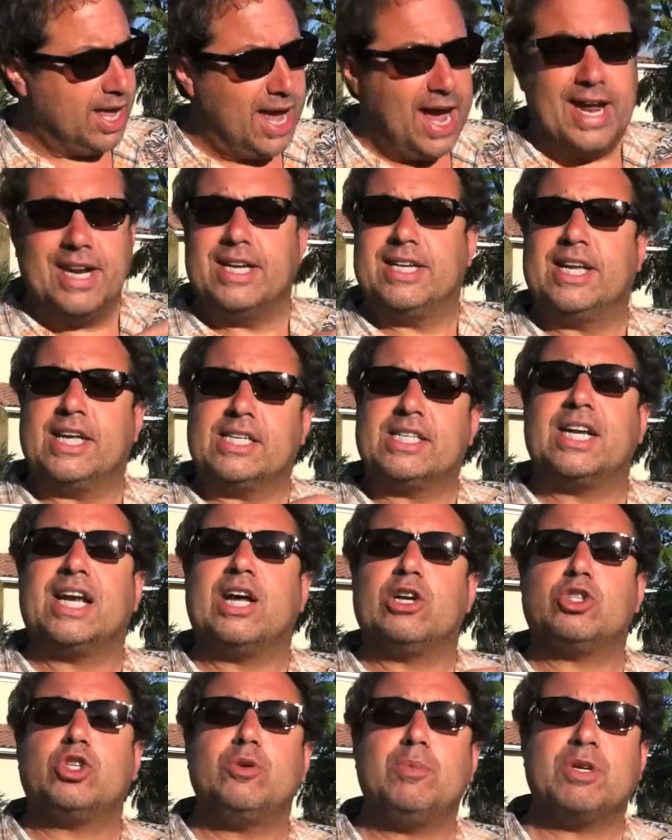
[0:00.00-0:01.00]
and it doesn't allow
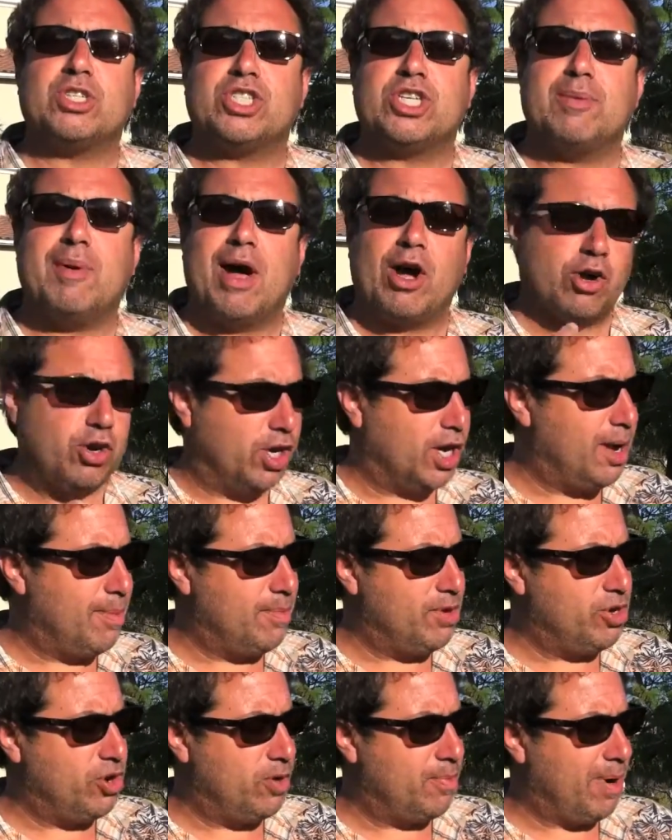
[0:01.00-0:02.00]
too much tobacco to come
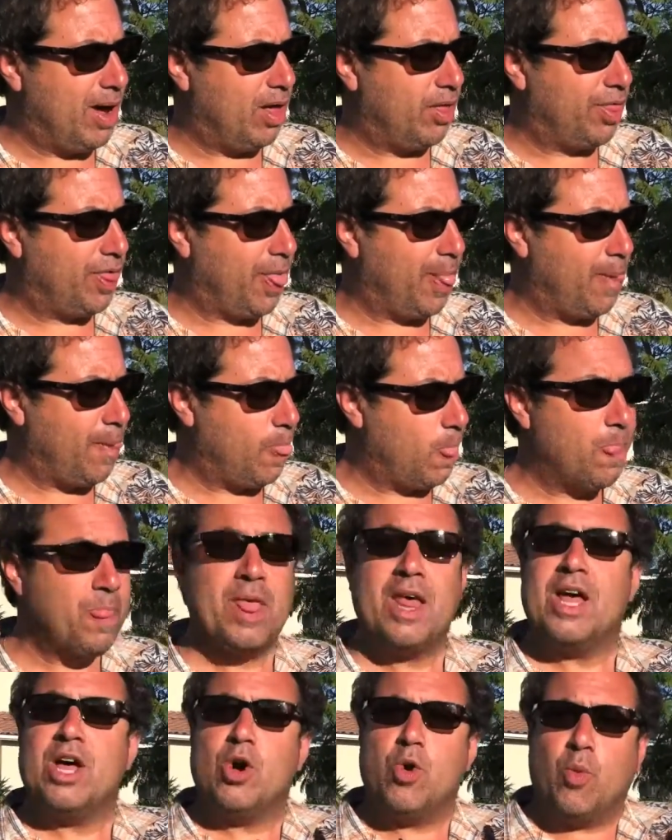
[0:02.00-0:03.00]
into your mouth.
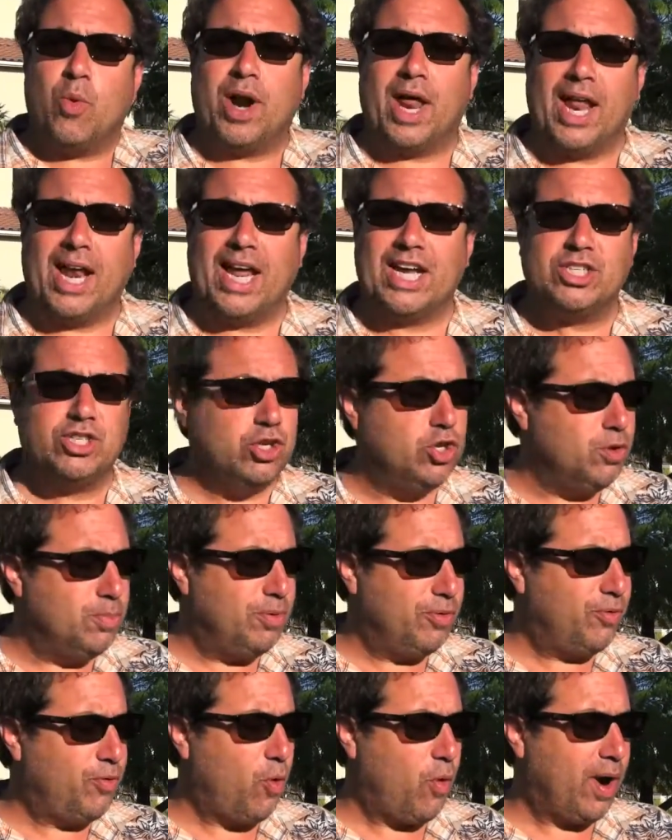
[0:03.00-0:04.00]
What I like to do
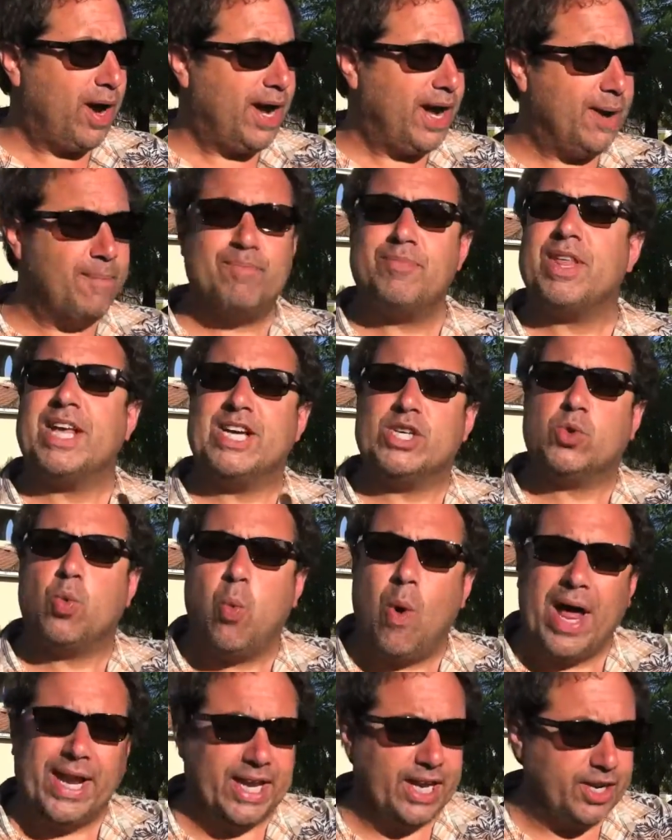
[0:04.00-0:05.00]
beforehand is
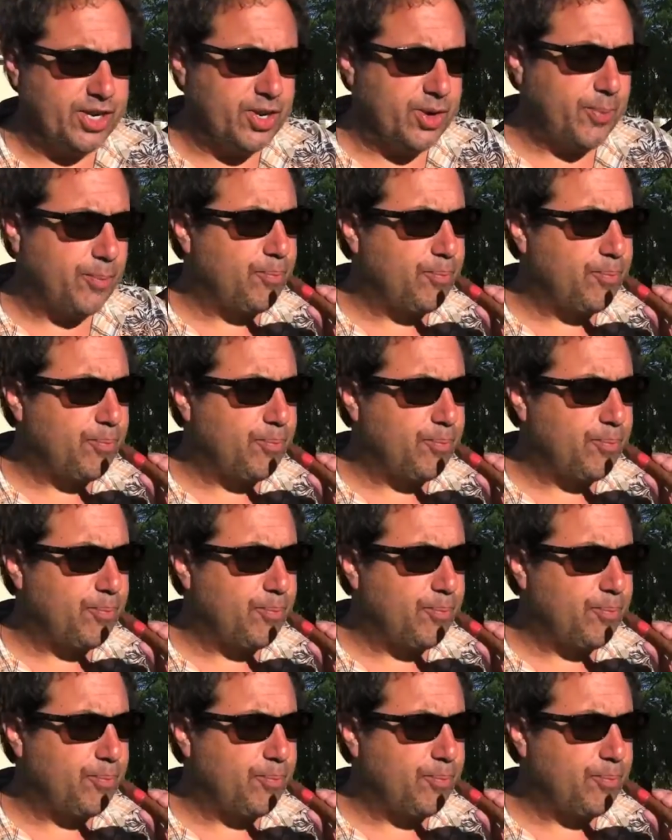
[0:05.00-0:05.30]
wet it.